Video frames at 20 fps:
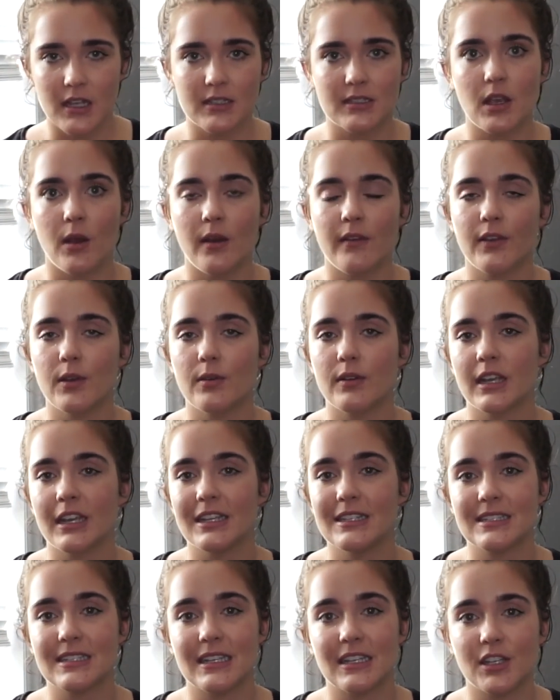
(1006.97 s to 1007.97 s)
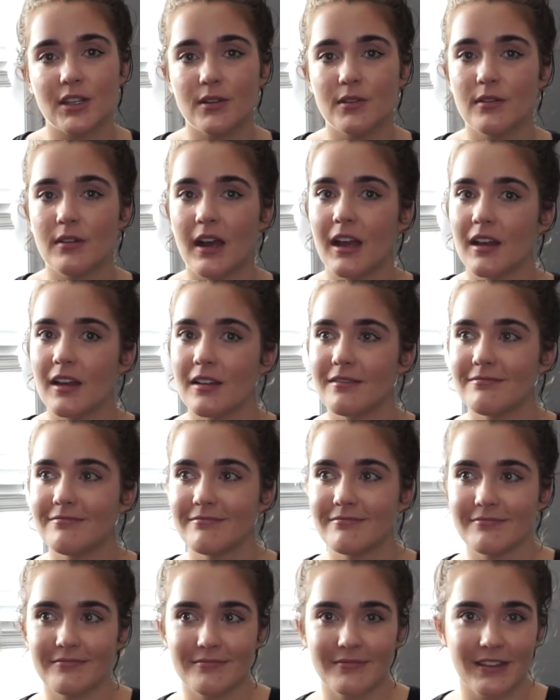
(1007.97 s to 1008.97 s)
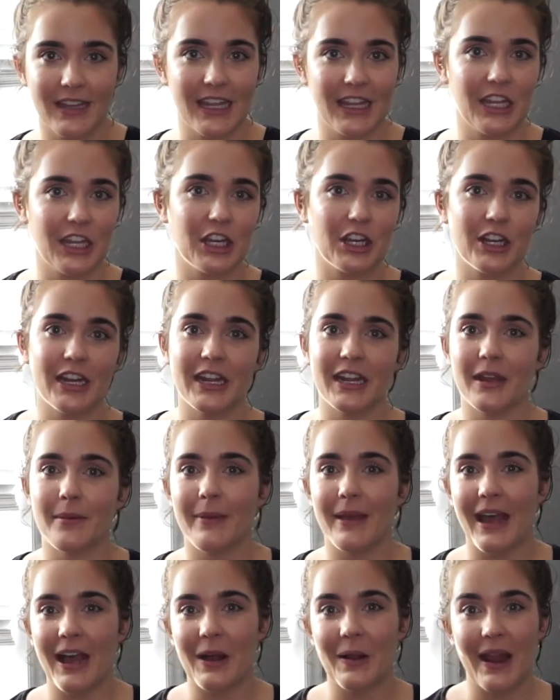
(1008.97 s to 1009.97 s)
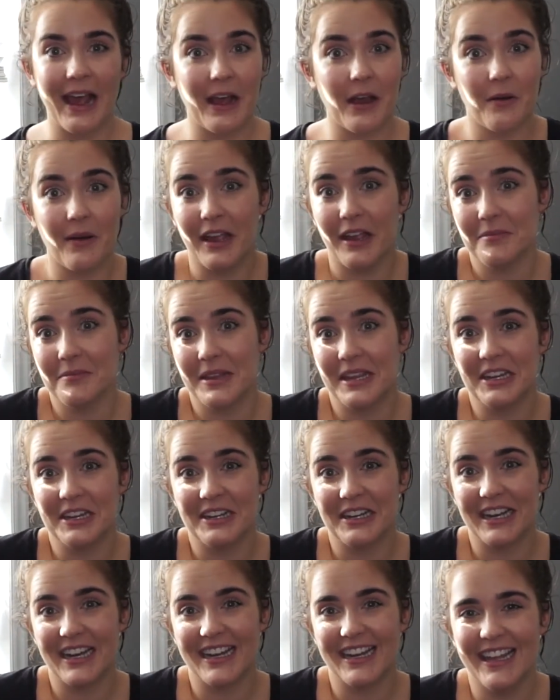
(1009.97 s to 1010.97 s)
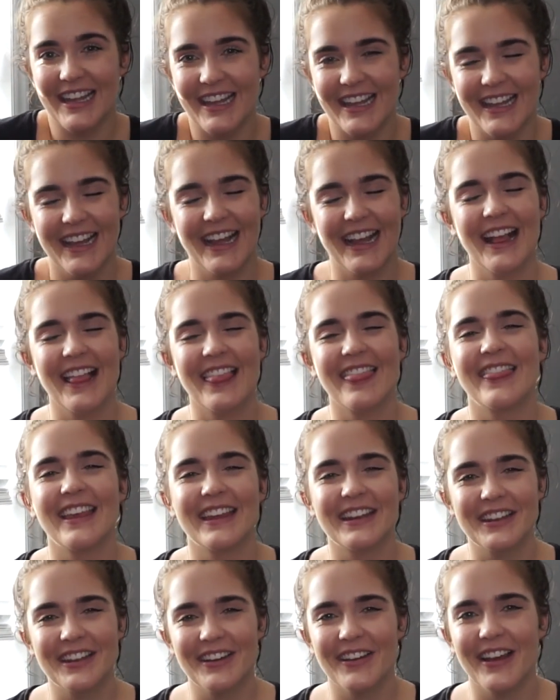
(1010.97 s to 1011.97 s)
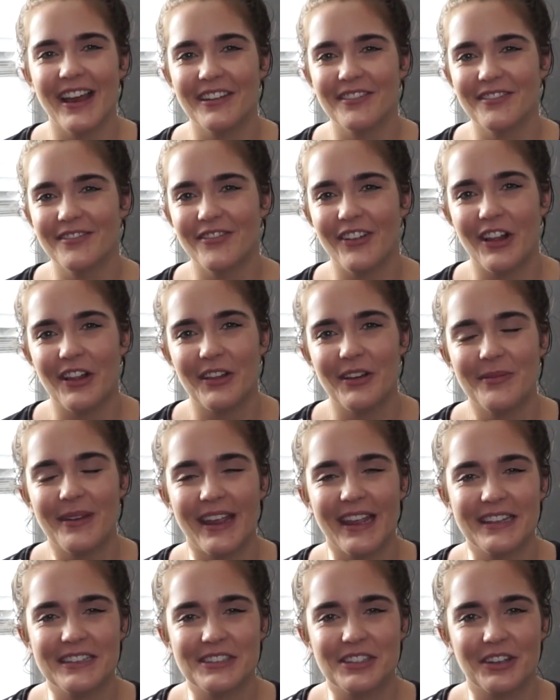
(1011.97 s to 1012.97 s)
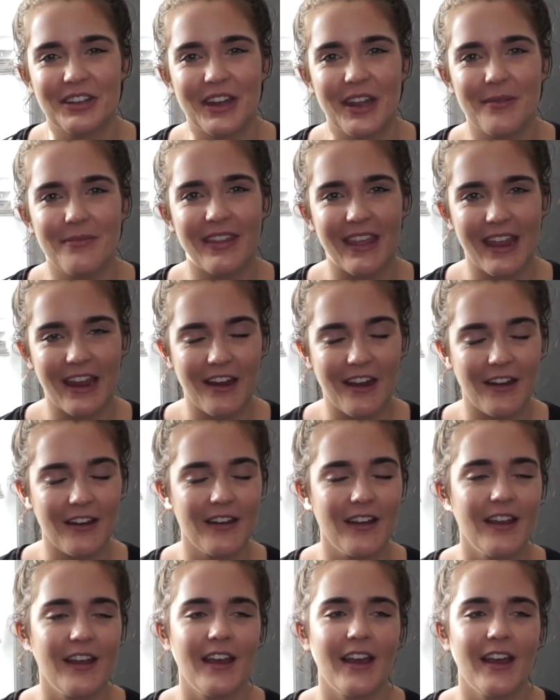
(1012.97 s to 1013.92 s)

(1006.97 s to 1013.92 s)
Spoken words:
So if you want to continue hearing about how I'm hearing, then go ahead and follow my Instagram there.